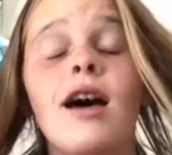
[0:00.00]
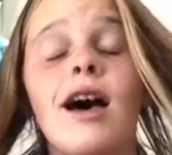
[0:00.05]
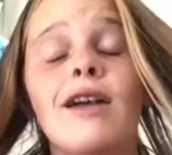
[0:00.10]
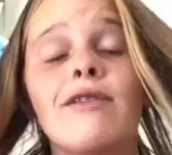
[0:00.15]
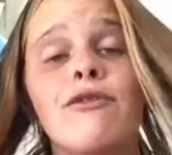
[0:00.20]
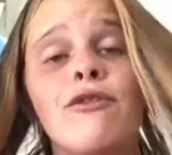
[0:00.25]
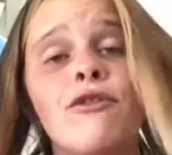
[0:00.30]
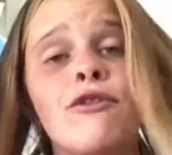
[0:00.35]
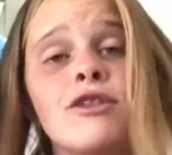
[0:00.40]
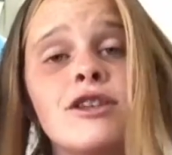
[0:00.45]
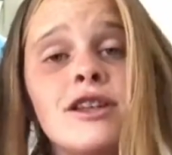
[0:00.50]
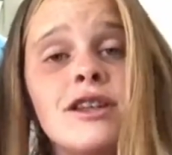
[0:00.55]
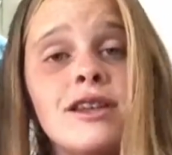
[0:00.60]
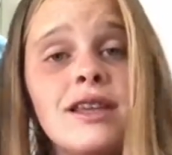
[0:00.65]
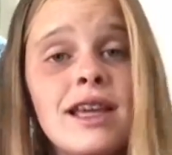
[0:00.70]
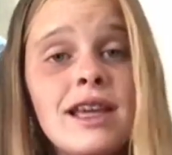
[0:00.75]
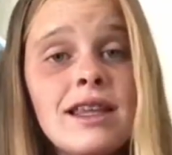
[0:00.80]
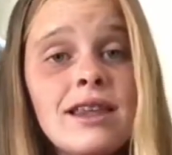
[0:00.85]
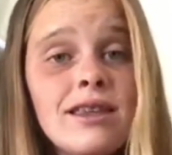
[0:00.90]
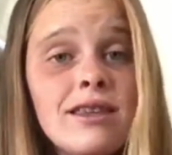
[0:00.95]

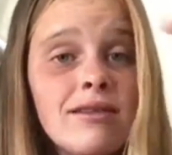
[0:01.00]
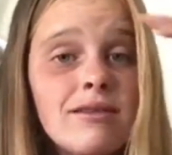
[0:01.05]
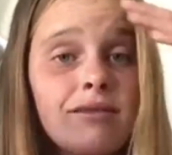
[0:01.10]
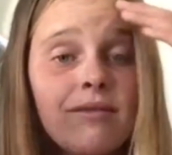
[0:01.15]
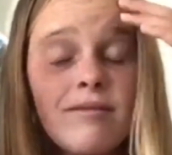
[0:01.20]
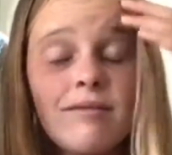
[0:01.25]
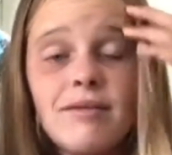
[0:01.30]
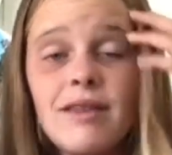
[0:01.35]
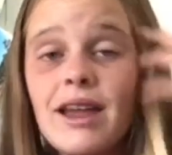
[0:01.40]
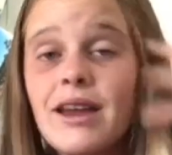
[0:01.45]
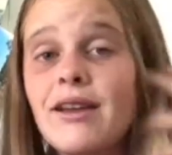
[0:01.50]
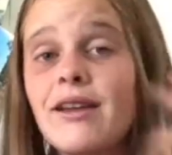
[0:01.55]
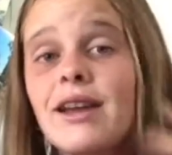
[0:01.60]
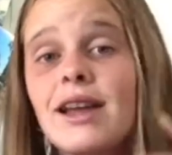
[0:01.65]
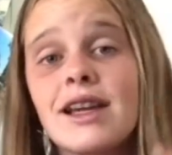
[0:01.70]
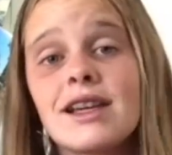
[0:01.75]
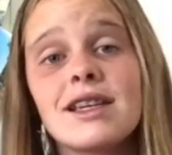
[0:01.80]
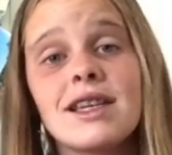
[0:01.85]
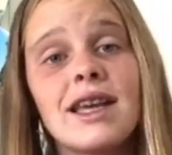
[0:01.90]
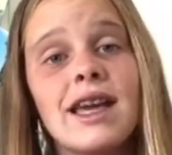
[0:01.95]
Unfortunately, they don't
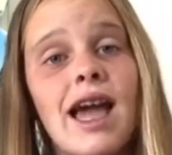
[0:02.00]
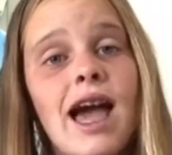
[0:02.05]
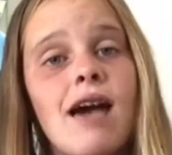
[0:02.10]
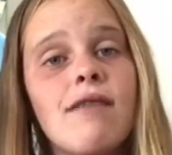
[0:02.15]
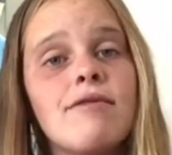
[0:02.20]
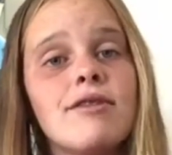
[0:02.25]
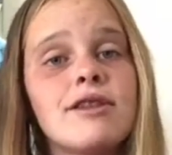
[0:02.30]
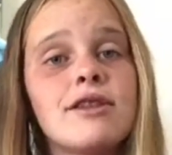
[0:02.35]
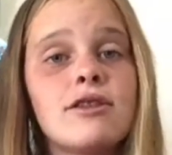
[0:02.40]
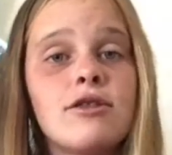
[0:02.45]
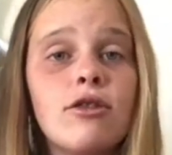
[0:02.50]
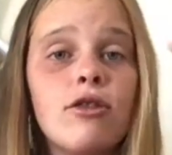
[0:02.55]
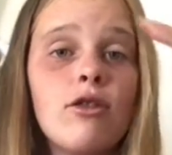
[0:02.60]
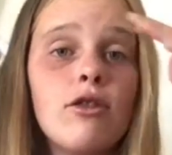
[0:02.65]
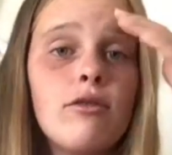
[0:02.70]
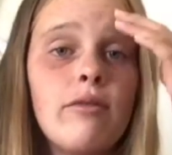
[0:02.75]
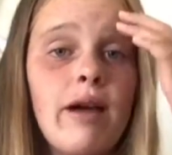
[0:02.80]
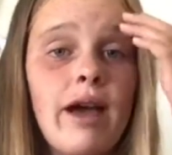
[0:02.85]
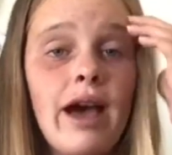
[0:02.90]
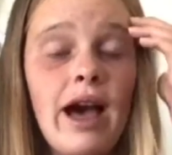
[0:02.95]
actually have a
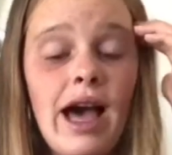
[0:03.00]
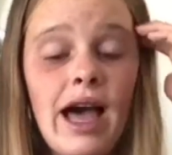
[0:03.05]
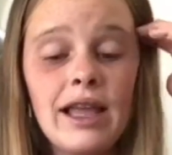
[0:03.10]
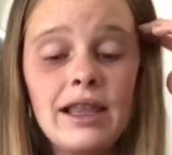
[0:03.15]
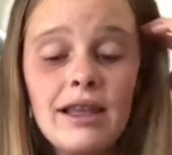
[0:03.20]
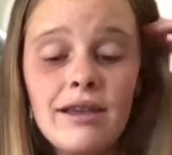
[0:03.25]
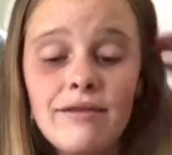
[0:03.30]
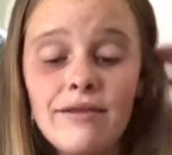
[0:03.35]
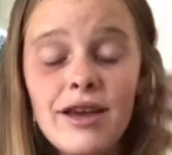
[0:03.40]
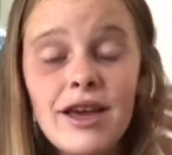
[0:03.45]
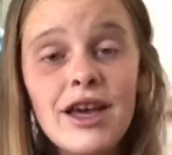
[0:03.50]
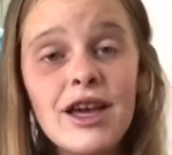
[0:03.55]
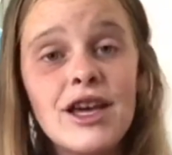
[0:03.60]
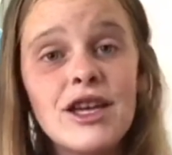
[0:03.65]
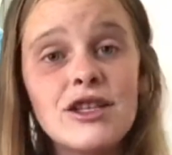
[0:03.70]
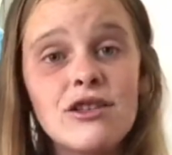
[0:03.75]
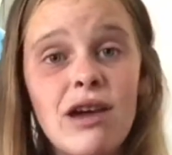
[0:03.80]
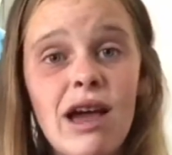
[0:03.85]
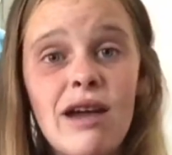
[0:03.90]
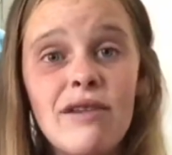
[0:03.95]
store where I live,
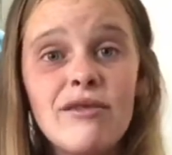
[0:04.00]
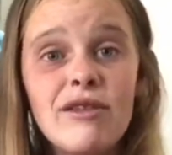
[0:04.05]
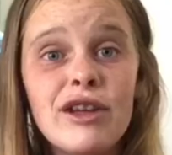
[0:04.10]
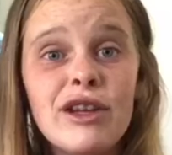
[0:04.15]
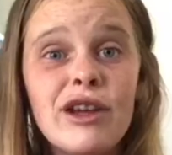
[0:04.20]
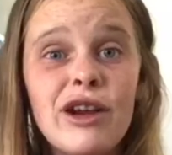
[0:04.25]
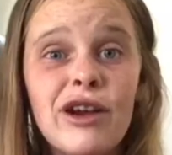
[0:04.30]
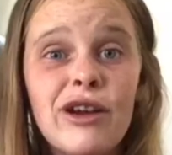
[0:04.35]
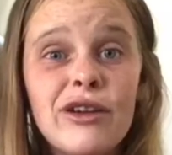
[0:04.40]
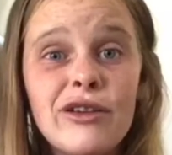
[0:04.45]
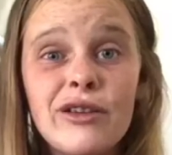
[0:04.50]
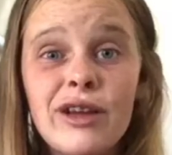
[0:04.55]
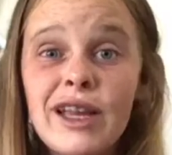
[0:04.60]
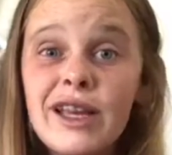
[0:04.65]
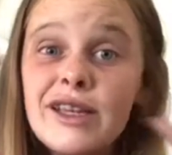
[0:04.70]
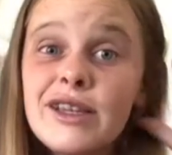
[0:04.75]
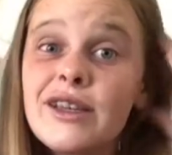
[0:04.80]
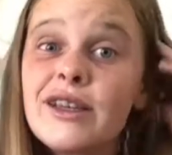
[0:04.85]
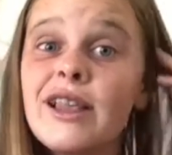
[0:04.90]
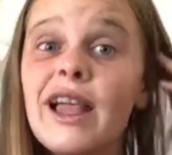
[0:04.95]
so I have to go
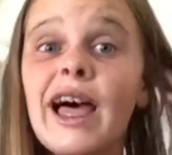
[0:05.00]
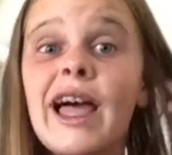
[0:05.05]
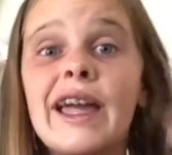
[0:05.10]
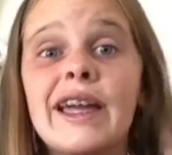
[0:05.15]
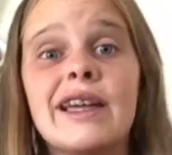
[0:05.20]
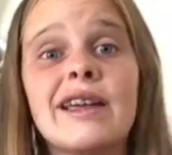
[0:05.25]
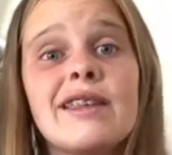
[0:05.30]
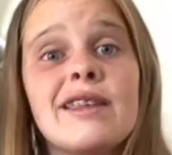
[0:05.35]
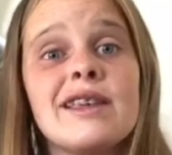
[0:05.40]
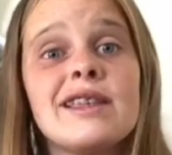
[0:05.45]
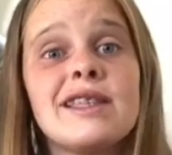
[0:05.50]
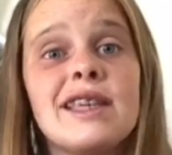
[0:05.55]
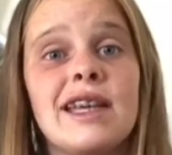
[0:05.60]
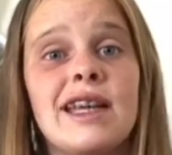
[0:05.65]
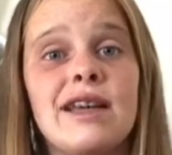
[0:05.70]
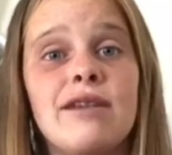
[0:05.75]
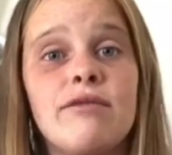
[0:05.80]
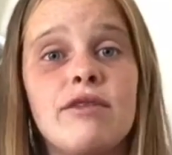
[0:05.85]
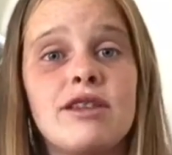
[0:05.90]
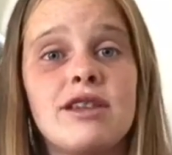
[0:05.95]
into like the
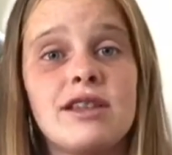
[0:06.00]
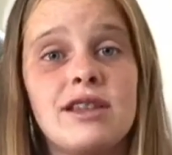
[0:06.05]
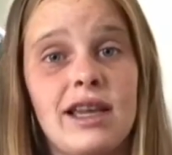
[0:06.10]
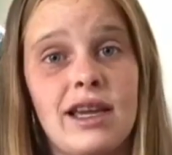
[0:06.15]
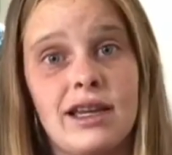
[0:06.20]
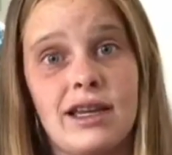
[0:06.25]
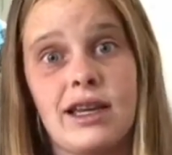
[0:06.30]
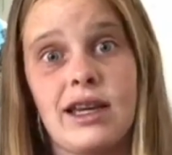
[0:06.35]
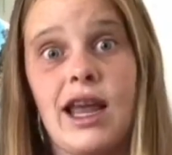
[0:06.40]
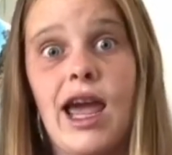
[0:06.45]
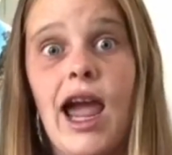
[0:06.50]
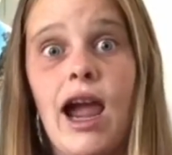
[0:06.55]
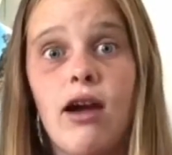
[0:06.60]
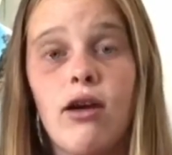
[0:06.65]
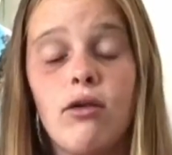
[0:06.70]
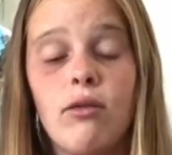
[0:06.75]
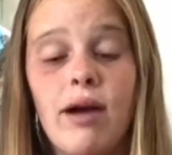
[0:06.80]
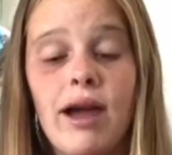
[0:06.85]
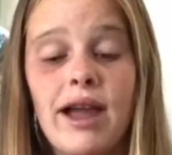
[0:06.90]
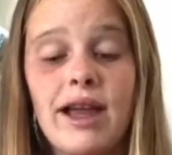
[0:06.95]
city, which is like an
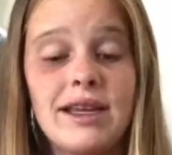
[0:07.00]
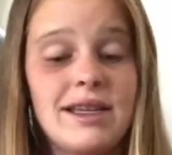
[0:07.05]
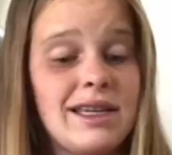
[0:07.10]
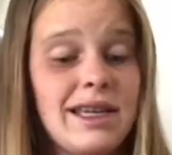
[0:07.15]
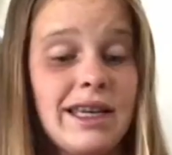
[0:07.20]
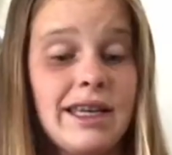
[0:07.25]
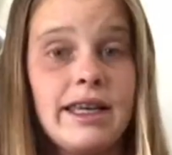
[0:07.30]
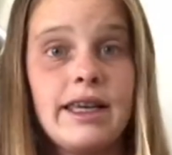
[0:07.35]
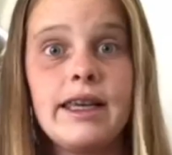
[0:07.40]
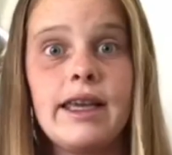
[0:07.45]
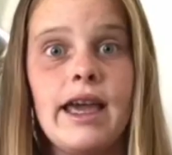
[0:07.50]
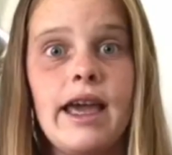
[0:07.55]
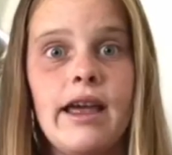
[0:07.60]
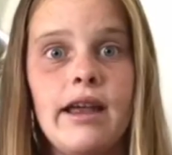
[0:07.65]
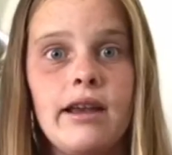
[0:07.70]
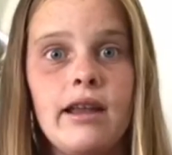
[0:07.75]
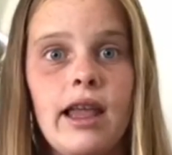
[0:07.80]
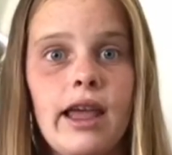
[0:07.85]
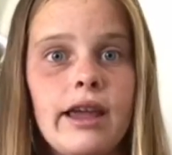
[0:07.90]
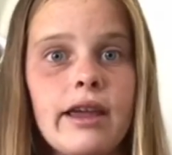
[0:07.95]
hour away, to
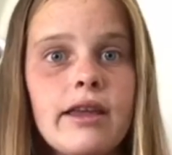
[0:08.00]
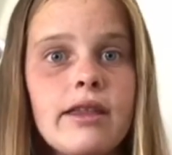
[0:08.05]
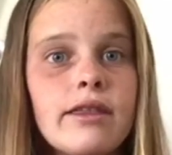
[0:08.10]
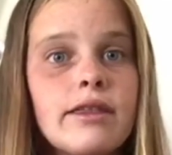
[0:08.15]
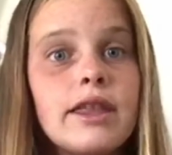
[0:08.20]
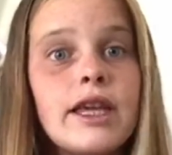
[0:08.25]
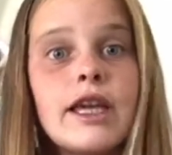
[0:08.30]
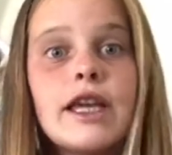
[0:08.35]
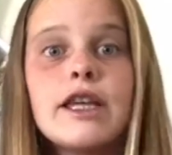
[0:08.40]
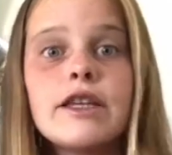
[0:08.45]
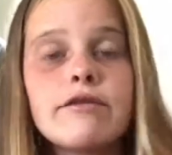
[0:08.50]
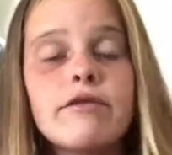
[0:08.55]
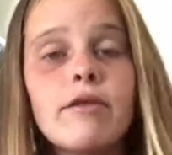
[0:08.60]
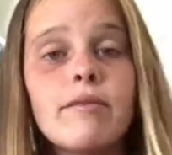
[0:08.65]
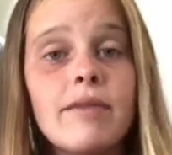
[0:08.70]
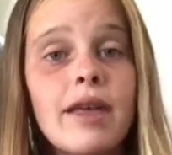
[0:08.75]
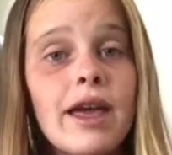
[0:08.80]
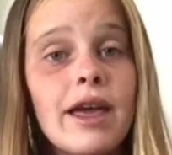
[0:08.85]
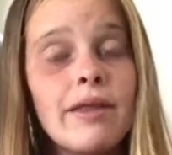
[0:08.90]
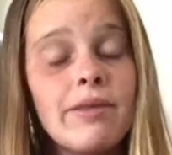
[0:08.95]
get like things
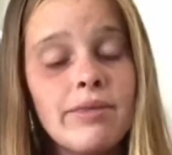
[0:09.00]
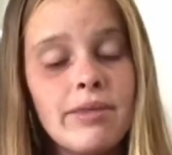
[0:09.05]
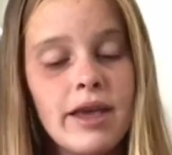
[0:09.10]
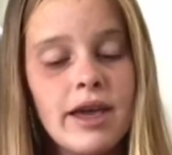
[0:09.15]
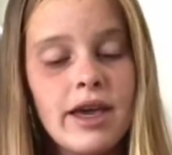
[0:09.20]
from there.